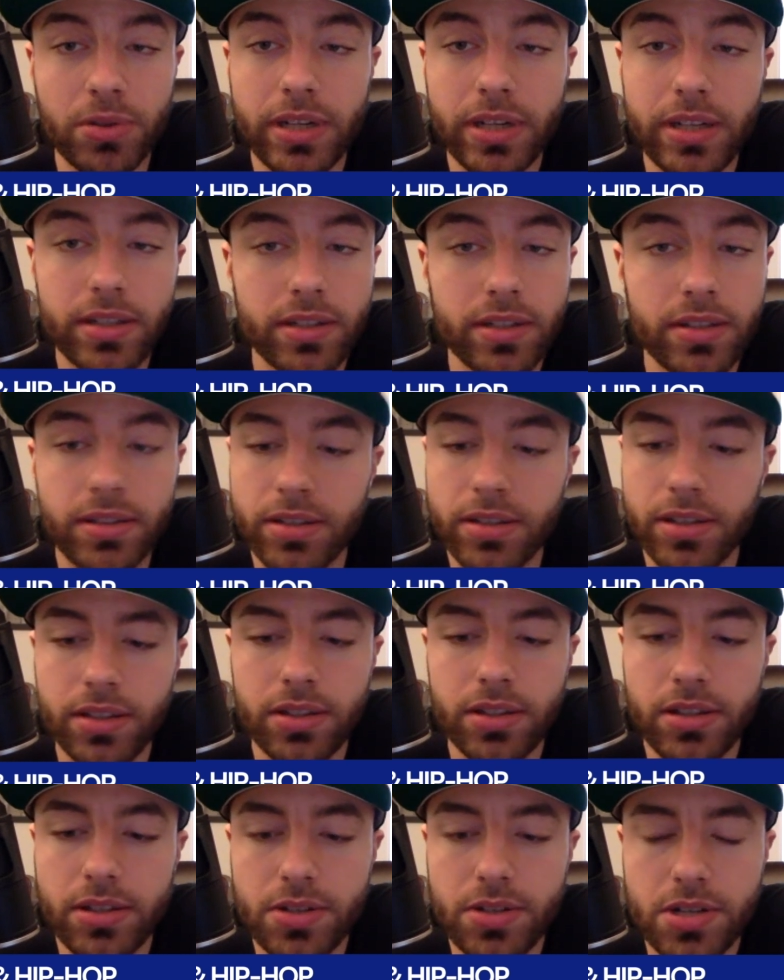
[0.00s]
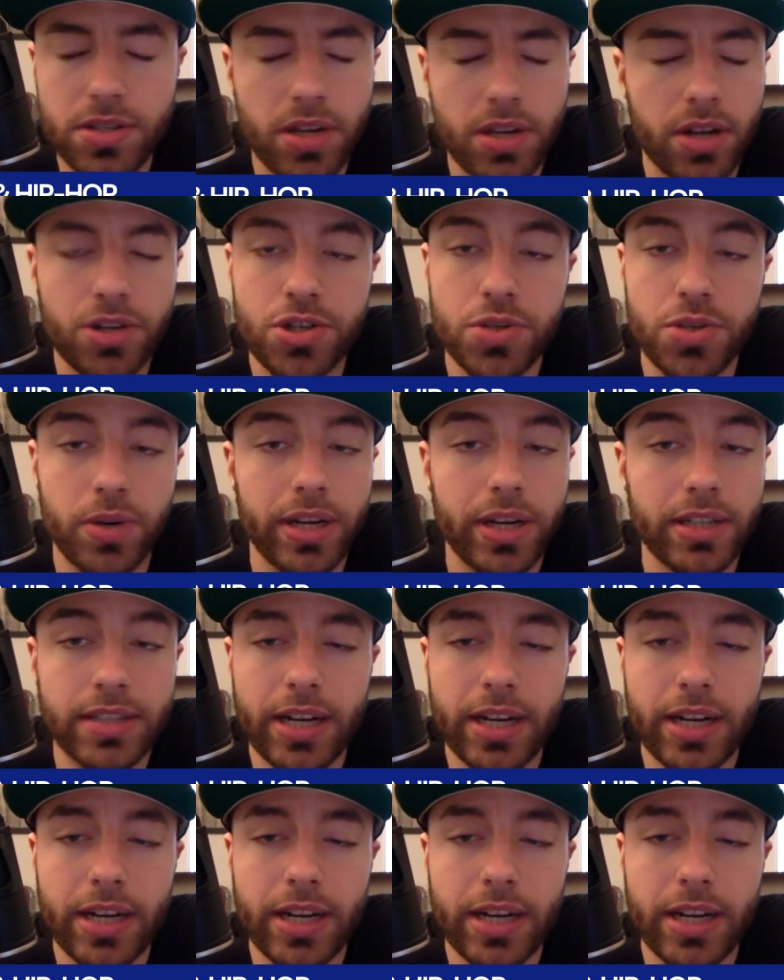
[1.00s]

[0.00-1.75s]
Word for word: And then the, there's a ton of strikes.